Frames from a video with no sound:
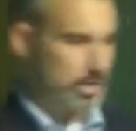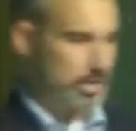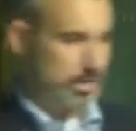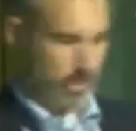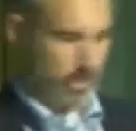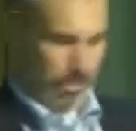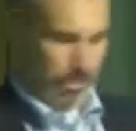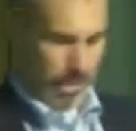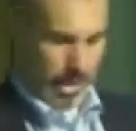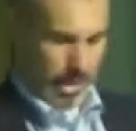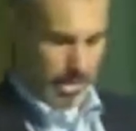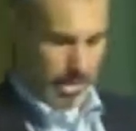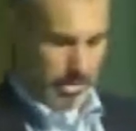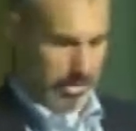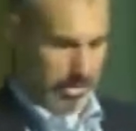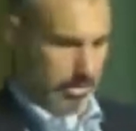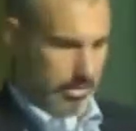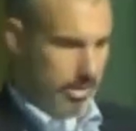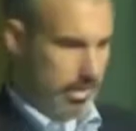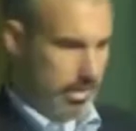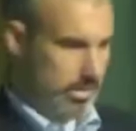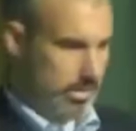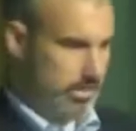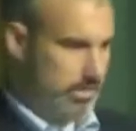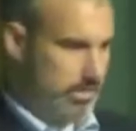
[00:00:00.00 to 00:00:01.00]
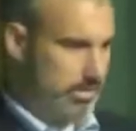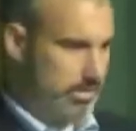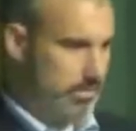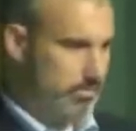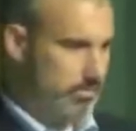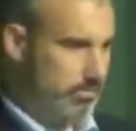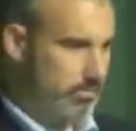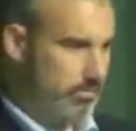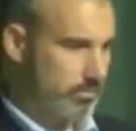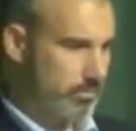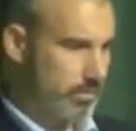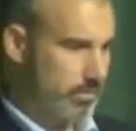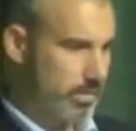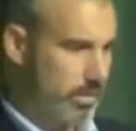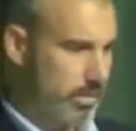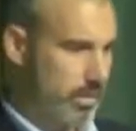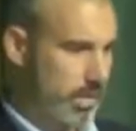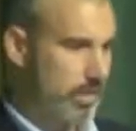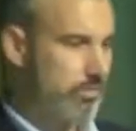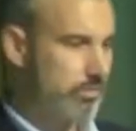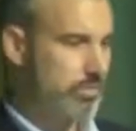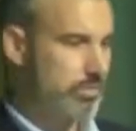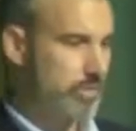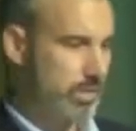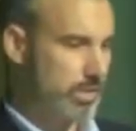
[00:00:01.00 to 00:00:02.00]
Um, and so that,
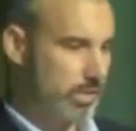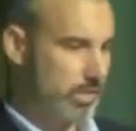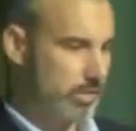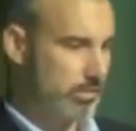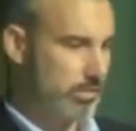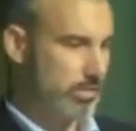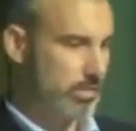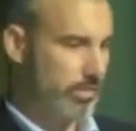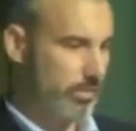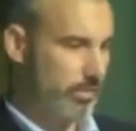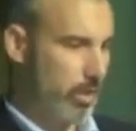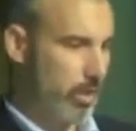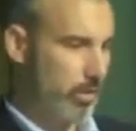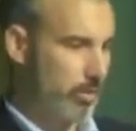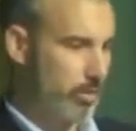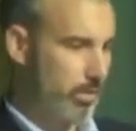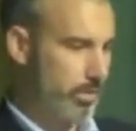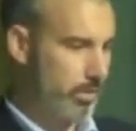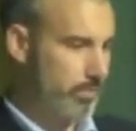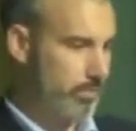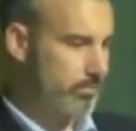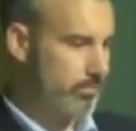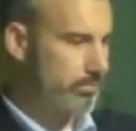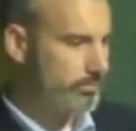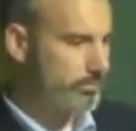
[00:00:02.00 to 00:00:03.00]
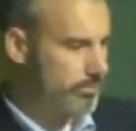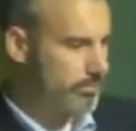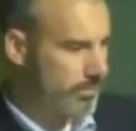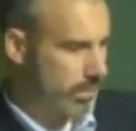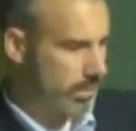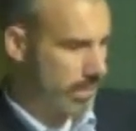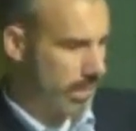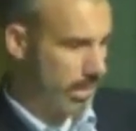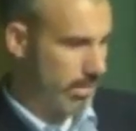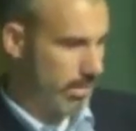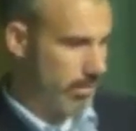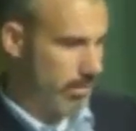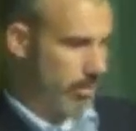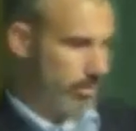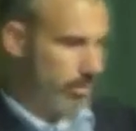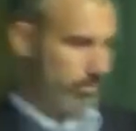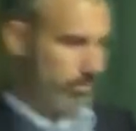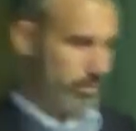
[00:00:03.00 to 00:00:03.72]
that's an interesting development,